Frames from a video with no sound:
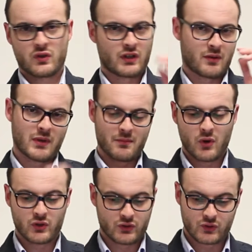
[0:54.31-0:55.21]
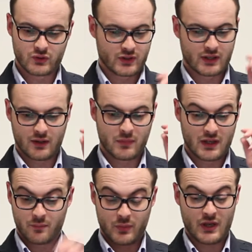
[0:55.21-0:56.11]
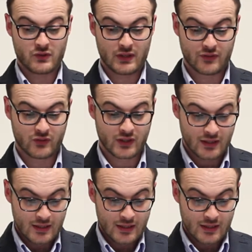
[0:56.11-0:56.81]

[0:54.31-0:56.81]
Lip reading: it can be moisture, it can be piezoelectric.